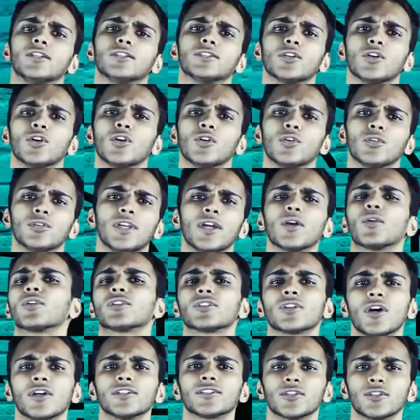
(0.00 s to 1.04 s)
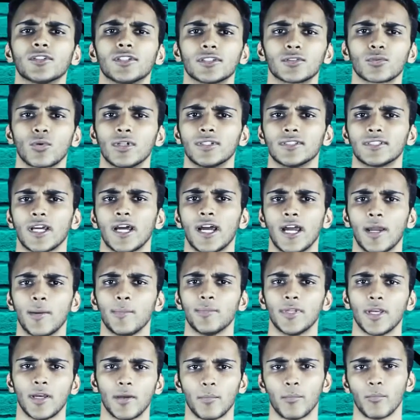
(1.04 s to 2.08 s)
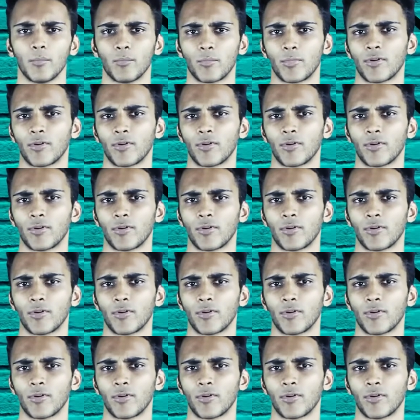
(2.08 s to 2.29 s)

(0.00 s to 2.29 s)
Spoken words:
So there was also this one time that